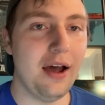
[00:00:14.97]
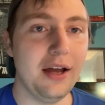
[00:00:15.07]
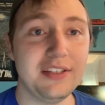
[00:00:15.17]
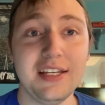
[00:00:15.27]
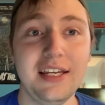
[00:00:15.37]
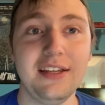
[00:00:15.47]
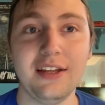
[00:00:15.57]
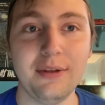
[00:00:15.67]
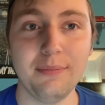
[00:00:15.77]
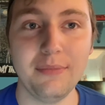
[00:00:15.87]
today
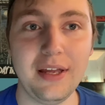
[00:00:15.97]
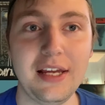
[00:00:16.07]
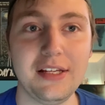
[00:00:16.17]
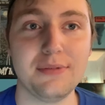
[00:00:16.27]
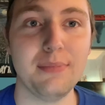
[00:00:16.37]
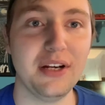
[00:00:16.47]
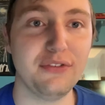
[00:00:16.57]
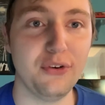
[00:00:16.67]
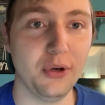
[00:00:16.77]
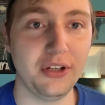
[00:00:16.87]
has
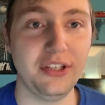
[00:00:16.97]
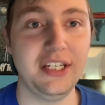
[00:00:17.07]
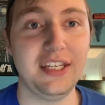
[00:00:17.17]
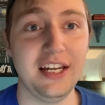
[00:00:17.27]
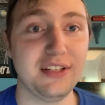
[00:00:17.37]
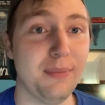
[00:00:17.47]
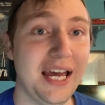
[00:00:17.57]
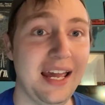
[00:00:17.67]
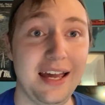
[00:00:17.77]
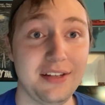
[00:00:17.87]
metaphorically kicked
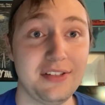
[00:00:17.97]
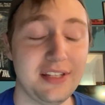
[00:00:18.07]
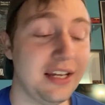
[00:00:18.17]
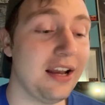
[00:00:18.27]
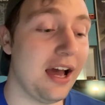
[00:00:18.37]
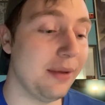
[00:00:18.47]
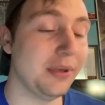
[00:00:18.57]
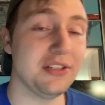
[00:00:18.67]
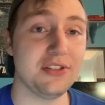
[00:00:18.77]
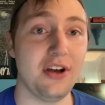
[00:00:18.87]
my ass and I'm
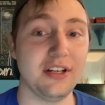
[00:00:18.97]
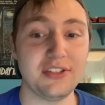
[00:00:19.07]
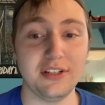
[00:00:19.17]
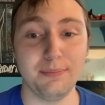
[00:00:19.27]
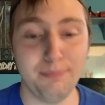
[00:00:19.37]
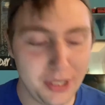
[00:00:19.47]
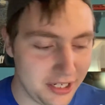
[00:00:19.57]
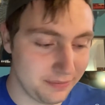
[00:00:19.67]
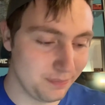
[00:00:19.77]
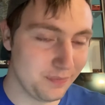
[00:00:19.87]
exhausted, but